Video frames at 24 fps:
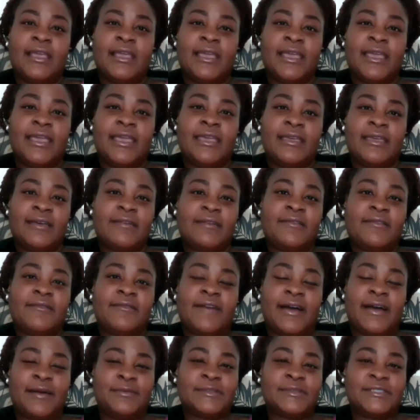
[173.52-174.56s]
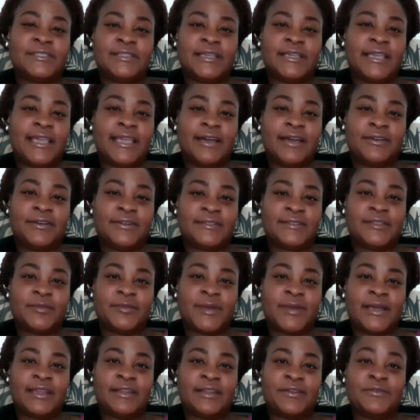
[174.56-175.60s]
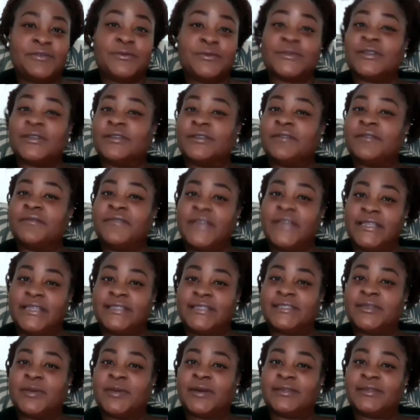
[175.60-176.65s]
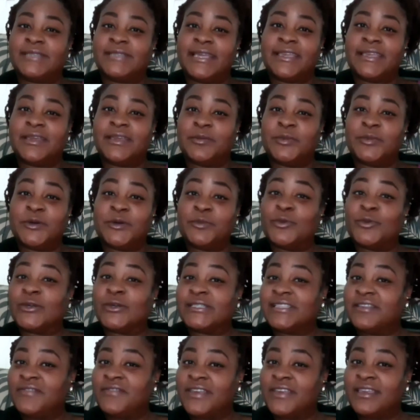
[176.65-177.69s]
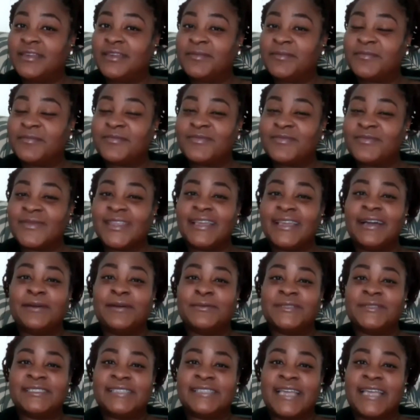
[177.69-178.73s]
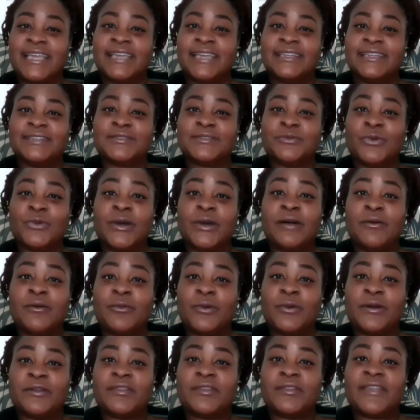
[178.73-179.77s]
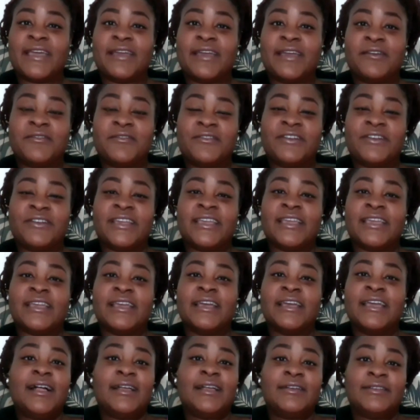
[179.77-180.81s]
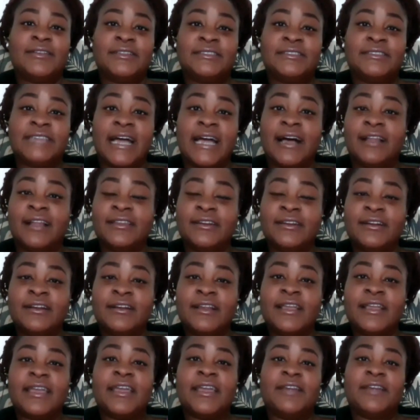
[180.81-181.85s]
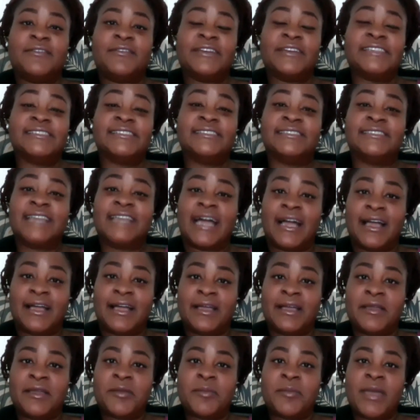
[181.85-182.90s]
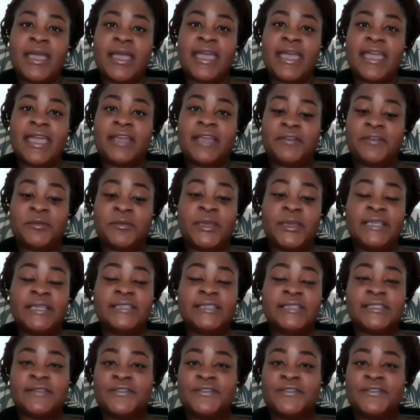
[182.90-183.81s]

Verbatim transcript: if I was to encounter somebody who's on the fence about taking Book More TV, I would say it is well worth every dollar, every dime, every piece of